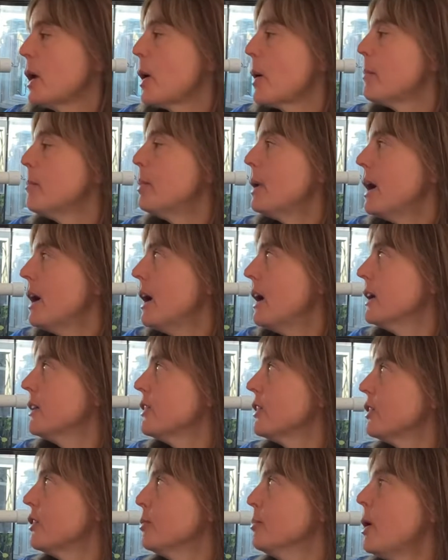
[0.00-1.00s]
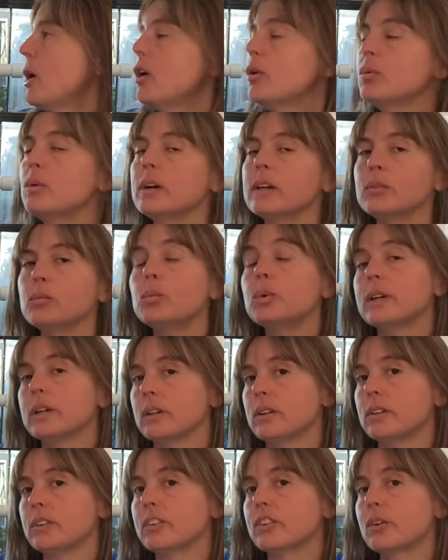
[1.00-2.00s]
but the small one
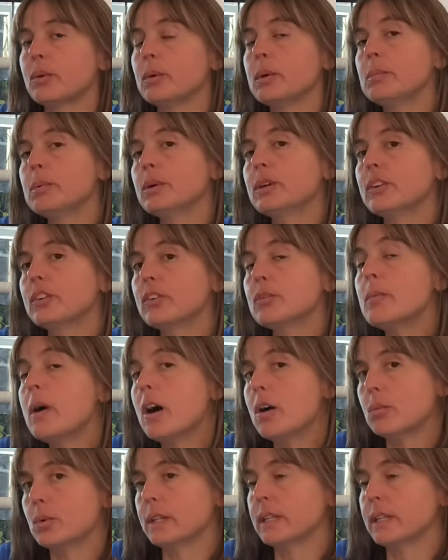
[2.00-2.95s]
will. So we put a small one